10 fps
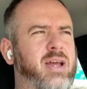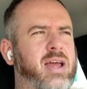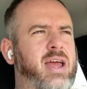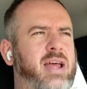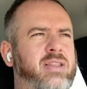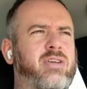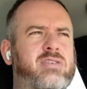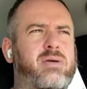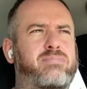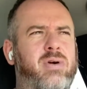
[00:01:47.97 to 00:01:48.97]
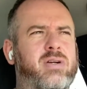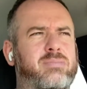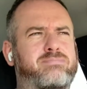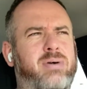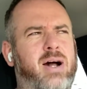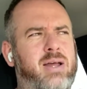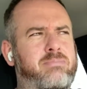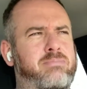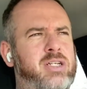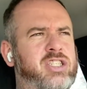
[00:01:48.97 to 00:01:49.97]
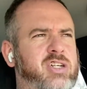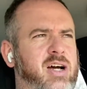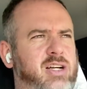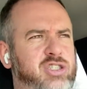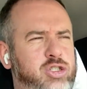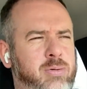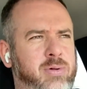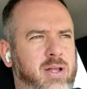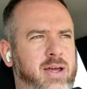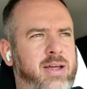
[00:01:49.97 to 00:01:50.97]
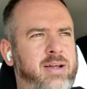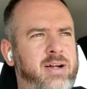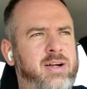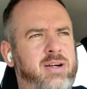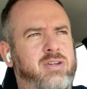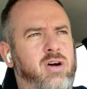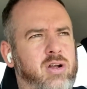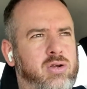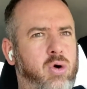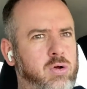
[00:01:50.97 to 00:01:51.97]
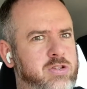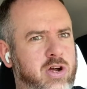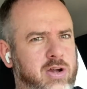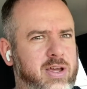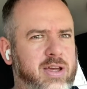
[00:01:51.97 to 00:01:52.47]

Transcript: And there's a book by Mishka Shubaly called Cold Turkey.